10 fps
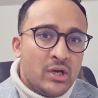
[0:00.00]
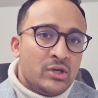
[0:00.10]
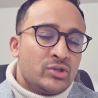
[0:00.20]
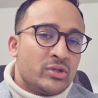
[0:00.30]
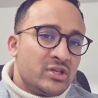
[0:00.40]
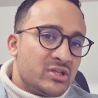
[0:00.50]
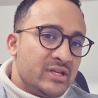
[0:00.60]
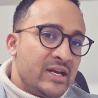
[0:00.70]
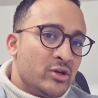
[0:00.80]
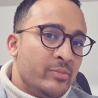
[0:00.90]
So the
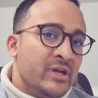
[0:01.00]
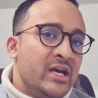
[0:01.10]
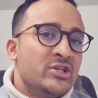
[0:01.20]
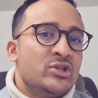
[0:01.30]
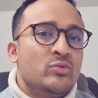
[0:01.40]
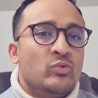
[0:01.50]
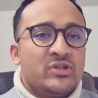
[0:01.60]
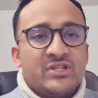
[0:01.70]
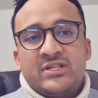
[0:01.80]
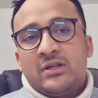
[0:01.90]
state nomination will
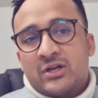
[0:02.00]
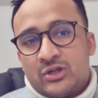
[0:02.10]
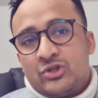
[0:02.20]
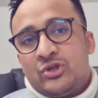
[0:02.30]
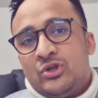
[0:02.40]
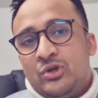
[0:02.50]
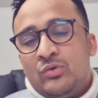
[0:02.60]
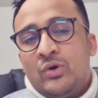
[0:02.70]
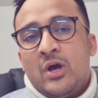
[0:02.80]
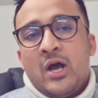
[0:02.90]
still continue,